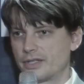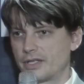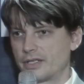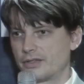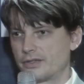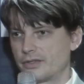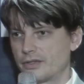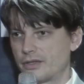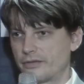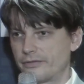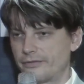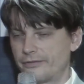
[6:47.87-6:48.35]
they
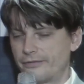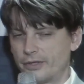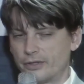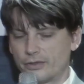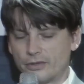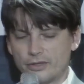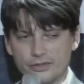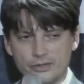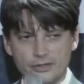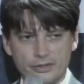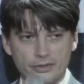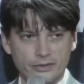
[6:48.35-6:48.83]
sort of
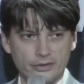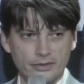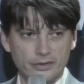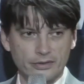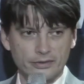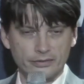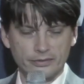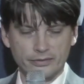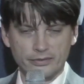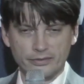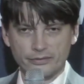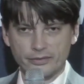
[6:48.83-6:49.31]
focus
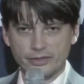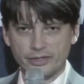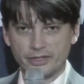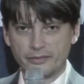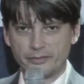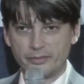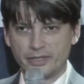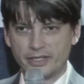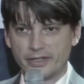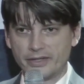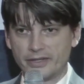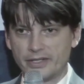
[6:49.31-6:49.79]
on really
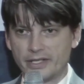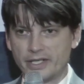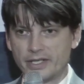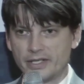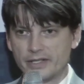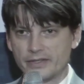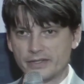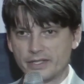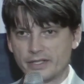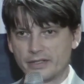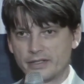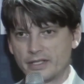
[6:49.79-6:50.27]
big
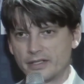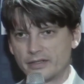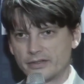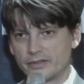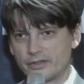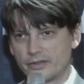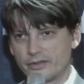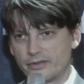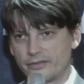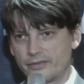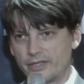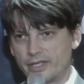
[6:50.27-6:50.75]
things and
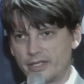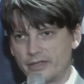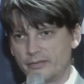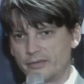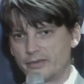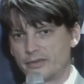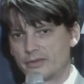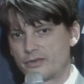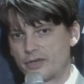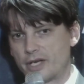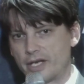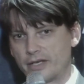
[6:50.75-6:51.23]
sort of they
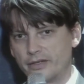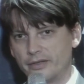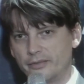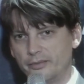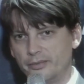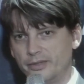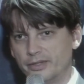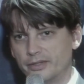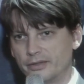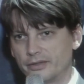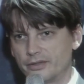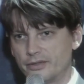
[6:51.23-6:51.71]
try to
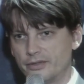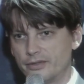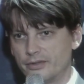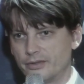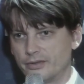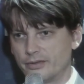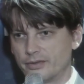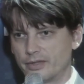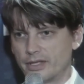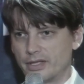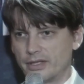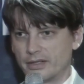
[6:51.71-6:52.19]
appeal
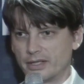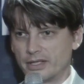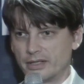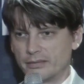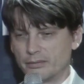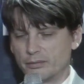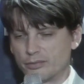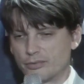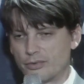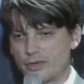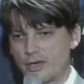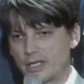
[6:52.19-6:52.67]
to a
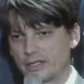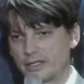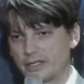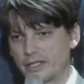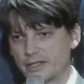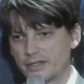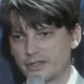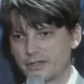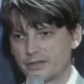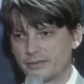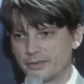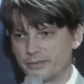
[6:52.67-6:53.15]
broad
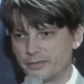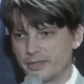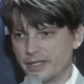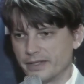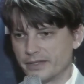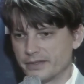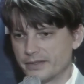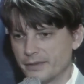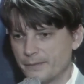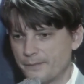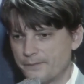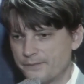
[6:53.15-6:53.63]
customer
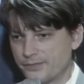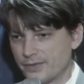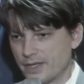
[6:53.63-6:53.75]
base.